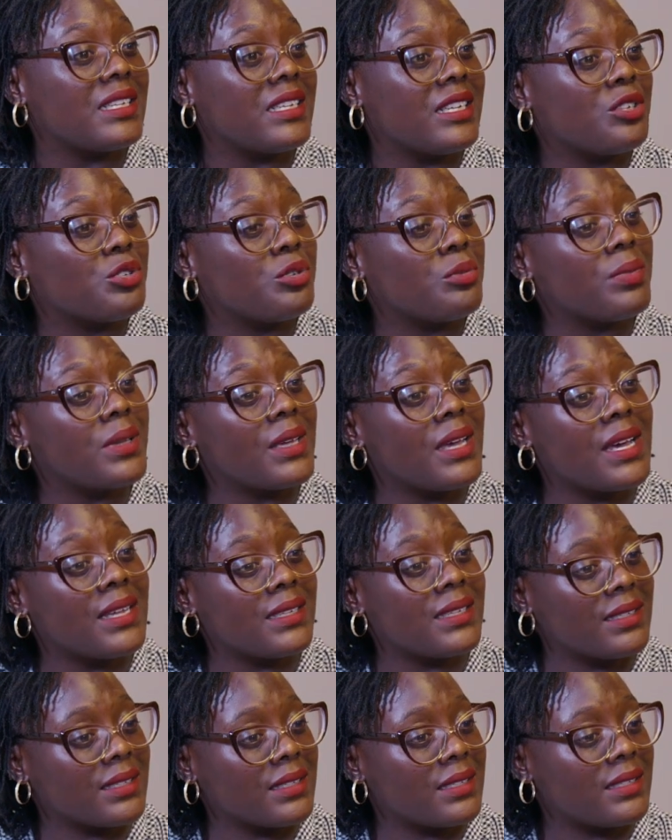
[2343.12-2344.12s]
needed to be
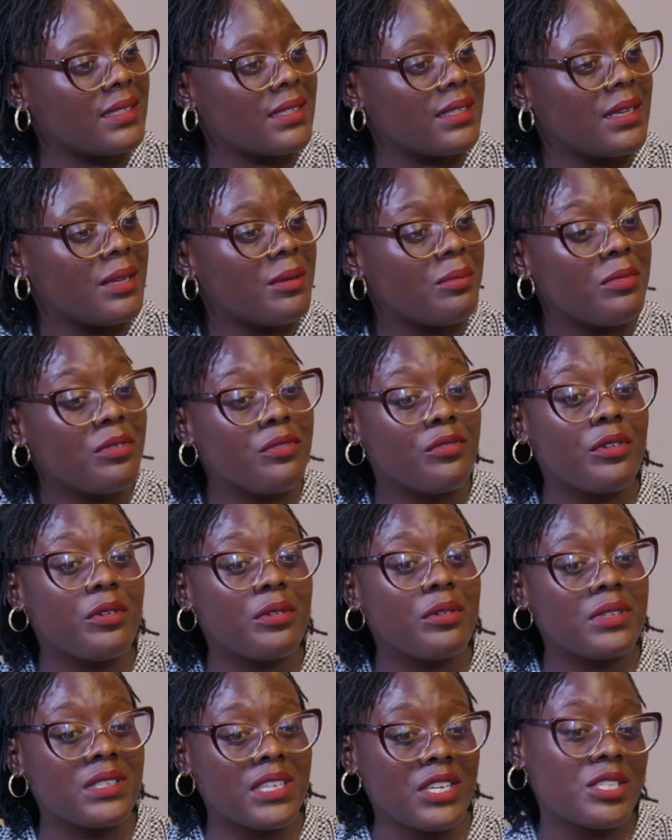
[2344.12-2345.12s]
asked
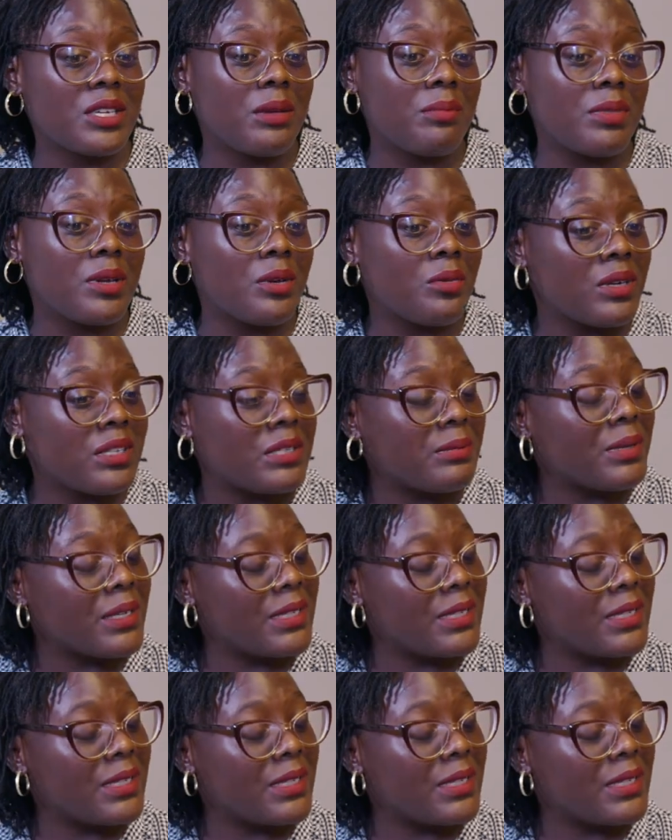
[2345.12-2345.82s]
before such a bill was